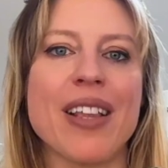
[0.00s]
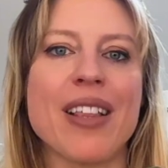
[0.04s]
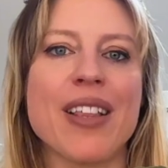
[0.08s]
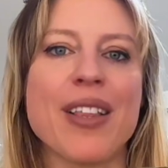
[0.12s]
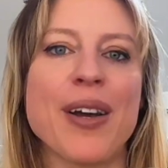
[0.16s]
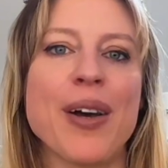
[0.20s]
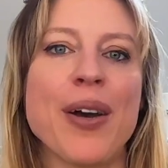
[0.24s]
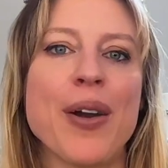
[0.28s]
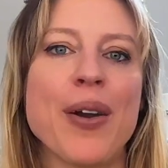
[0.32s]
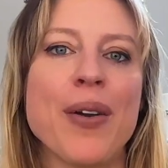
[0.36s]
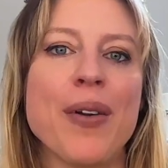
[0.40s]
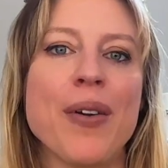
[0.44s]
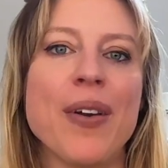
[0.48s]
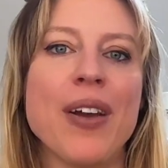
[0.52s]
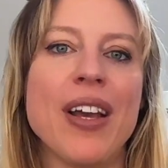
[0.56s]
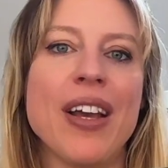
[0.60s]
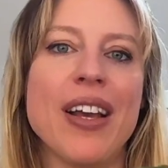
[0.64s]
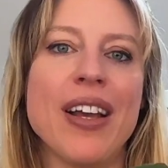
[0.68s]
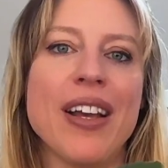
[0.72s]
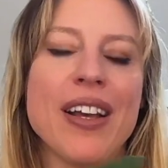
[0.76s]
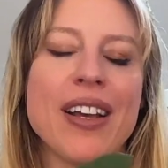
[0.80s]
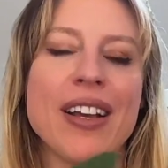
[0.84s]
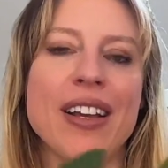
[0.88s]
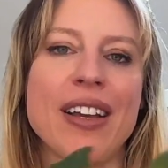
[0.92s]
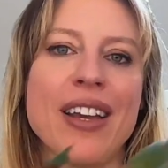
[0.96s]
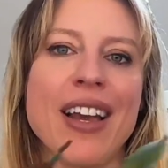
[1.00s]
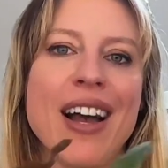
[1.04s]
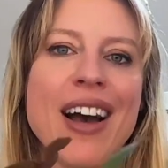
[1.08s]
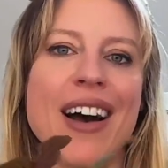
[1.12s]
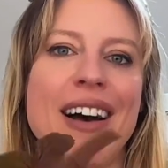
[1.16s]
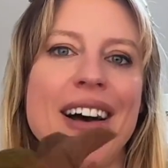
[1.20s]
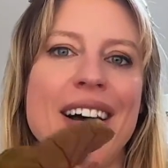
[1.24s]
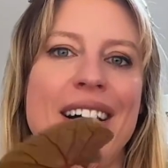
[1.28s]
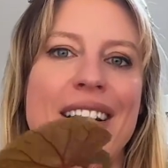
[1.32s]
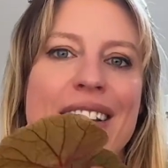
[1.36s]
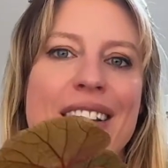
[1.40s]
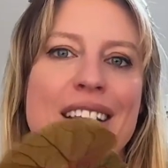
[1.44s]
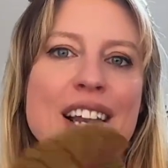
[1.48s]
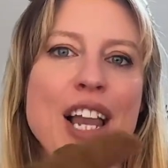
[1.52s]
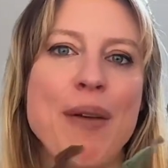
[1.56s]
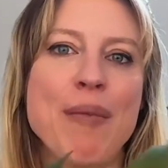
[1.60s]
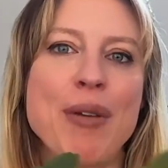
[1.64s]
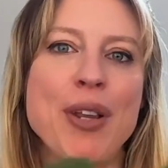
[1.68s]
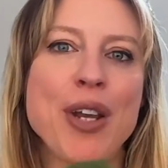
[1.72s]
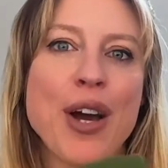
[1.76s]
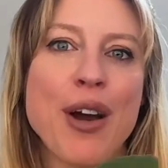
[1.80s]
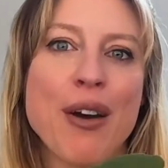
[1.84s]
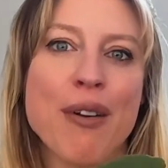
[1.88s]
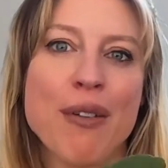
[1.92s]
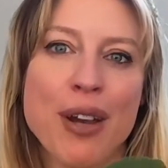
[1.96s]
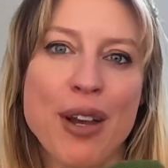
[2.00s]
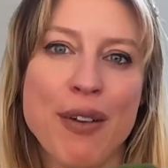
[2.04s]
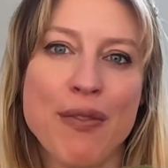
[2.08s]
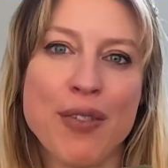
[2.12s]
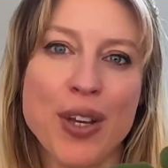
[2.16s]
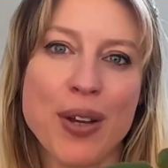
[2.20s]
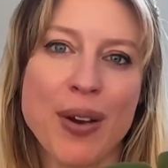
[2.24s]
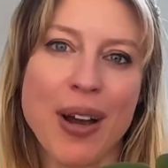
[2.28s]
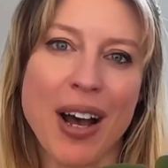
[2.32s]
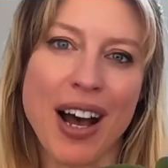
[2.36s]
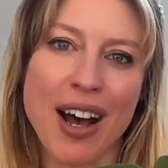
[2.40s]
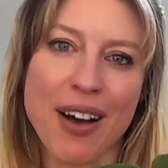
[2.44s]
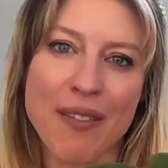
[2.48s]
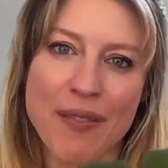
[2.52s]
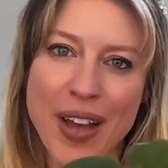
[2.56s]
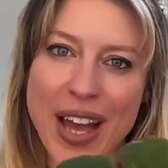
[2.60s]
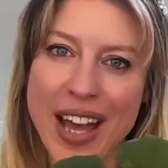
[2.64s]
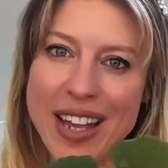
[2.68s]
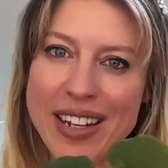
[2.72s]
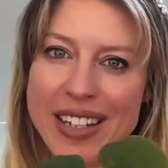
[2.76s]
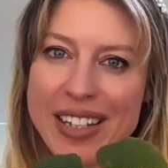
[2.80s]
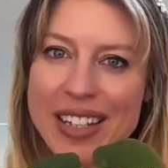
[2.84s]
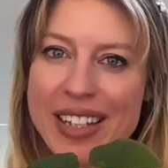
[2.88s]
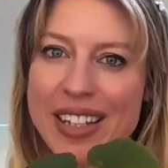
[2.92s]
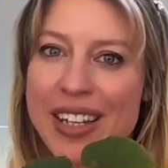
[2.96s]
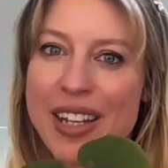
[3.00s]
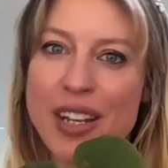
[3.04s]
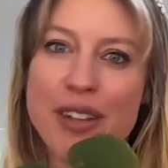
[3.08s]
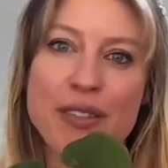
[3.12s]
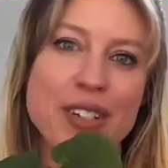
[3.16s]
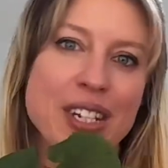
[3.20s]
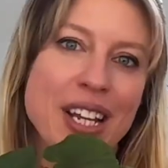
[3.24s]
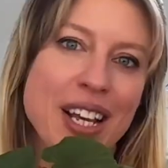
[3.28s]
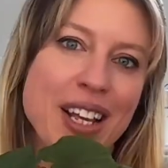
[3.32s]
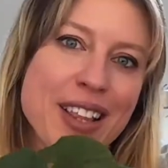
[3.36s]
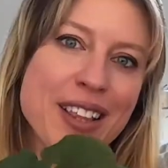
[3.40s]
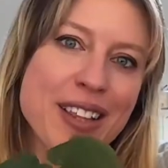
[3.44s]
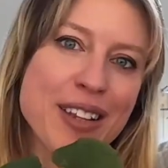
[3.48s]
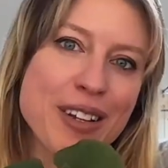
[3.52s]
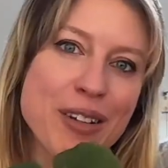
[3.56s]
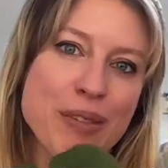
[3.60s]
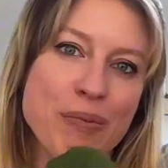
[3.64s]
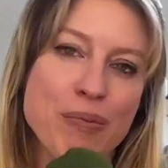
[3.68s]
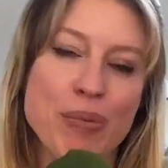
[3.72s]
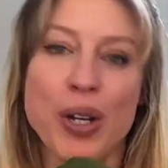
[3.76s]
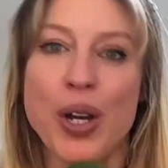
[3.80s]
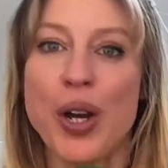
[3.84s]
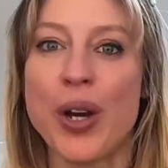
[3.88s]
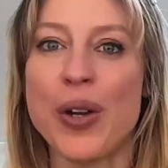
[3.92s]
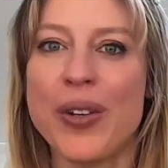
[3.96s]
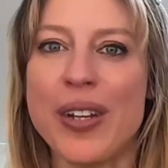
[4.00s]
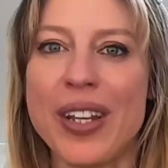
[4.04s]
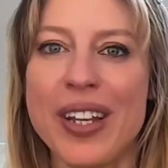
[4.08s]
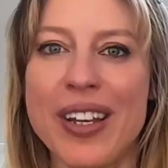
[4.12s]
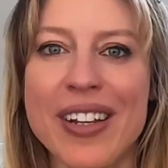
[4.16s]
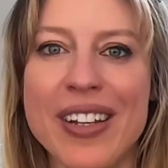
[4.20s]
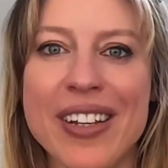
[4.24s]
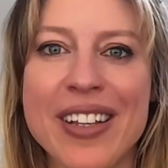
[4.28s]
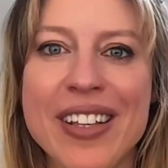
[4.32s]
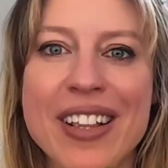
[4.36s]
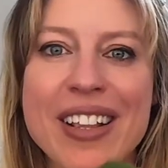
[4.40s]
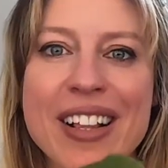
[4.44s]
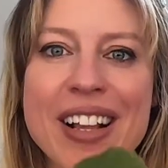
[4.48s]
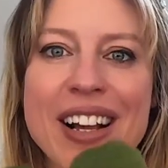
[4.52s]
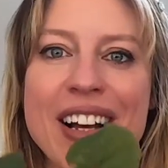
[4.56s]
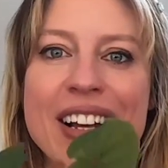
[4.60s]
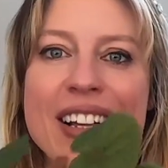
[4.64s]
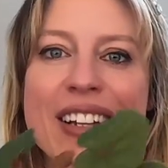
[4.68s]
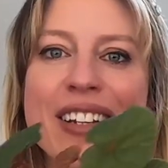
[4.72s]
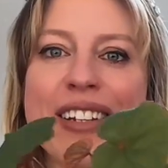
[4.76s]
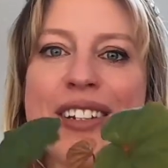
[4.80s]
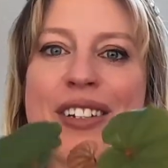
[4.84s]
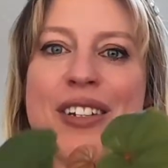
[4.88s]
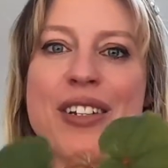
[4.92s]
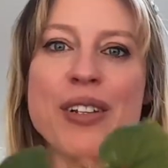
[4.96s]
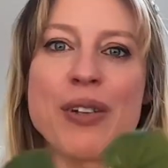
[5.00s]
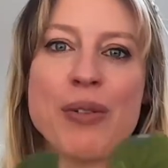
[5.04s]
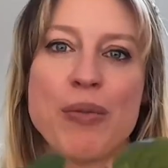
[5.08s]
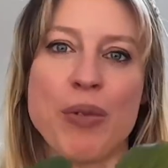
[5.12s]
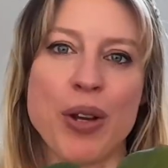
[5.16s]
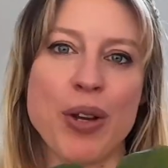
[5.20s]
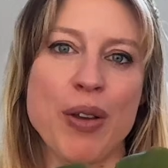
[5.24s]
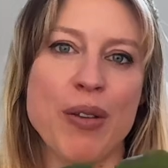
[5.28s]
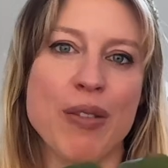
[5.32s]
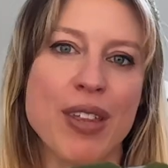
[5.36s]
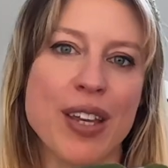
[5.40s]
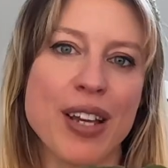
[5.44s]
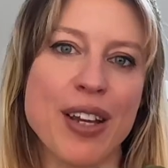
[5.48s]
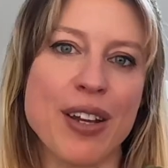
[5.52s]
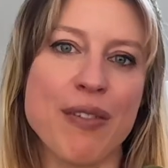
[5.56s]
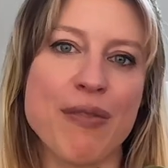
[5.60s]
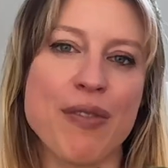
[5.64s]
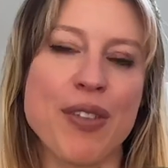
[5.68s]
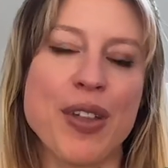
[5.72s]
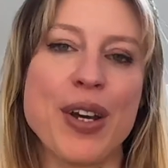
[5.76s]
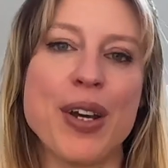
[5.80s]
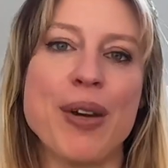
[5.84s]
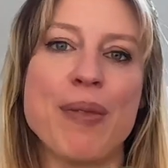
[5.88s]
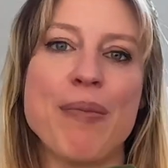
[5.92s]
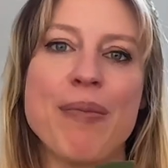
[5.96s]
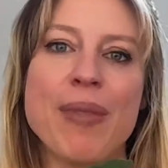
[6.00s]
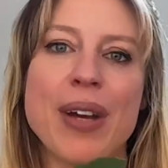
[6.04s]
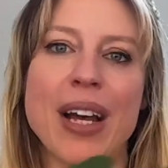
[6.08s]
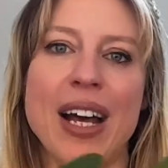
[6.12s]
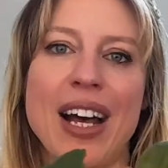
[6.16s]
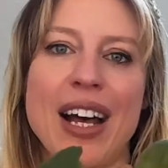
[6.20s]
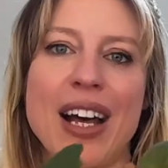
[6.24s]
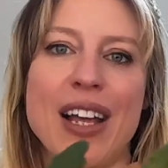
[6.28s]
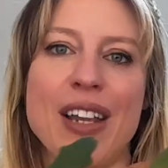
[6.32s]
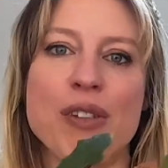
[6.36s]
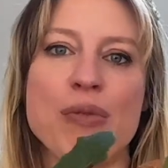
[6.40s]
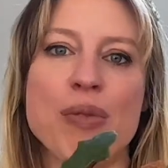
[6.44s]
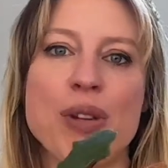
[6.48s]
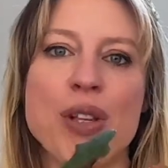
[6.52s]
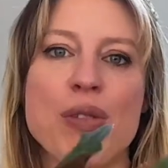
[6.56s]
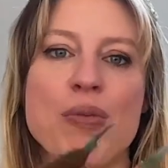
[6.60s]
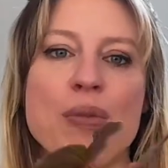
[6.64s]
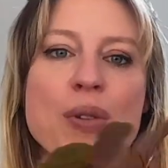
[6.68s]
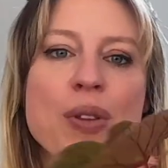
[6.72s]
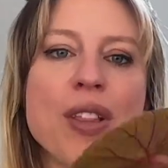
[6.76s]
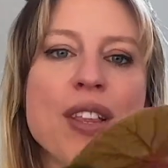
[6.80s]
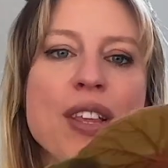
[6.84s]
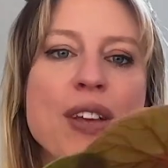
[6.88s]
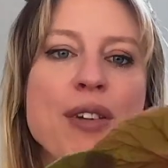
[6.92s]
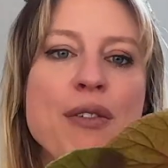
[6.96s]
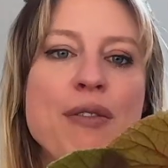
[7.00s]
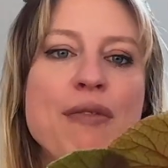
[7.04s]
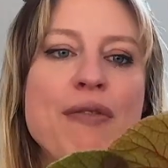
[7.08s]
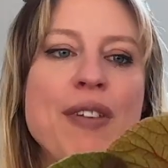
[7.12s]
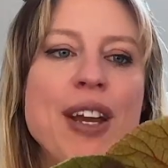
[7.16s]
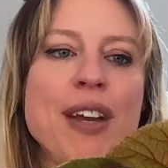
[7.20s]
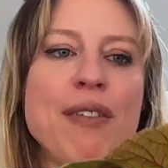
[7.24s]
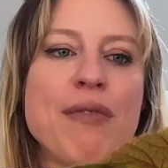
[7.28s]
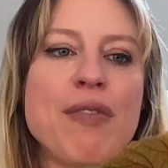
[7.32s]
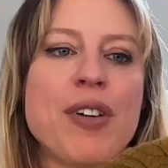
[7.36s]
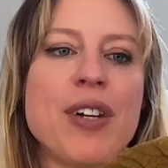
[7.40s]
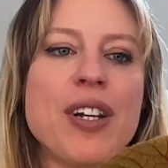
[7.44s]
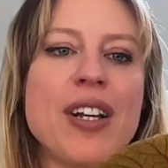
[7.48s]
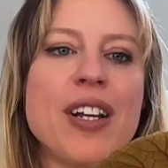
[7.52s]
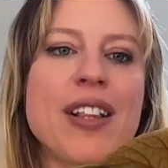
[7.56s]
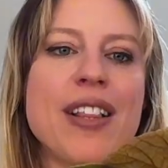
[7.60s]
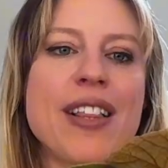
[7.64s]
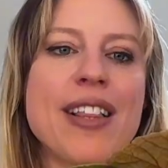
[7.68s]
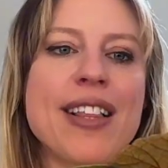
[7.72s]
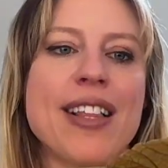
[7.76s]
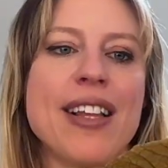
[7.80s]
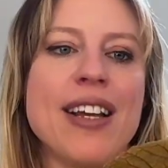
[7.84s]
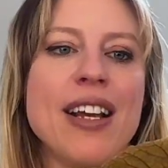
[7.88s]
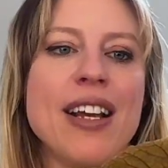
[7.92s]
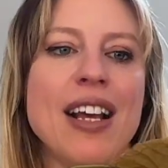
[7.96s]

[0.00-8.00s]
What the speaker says: So yeah, let me know if you have any iridescent begonias and what you think of them and which ones are your favourites.